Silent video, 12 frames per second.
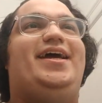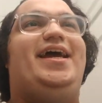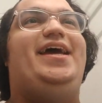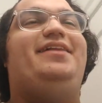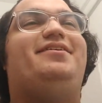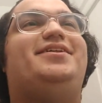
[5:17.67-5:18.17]

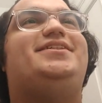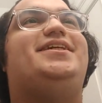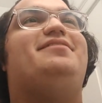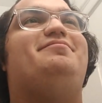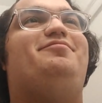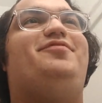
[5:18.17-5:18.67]
He looks
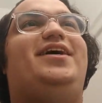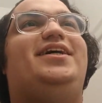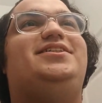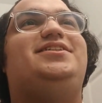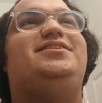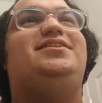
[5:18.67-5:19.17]
like a
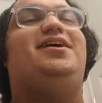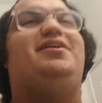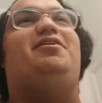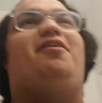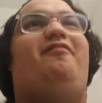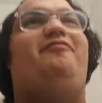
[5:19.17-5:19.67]
fish, a
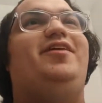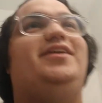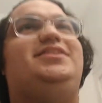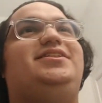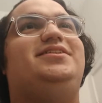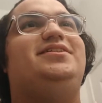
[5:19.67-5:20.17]

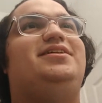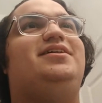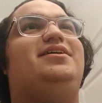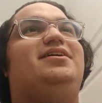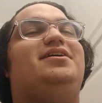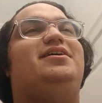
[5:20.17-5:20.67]
goldfish,
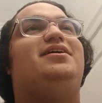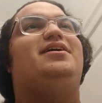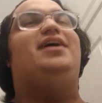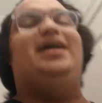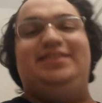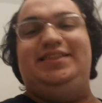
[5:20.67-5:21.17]

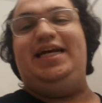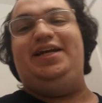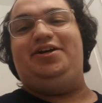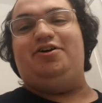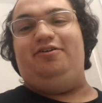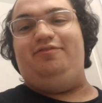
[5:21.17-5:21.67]
a
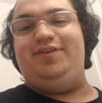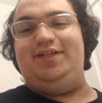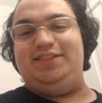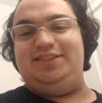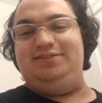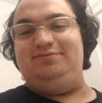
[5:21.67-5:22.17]
dead
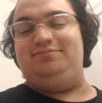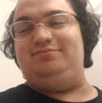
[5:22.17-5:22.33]
goldfish.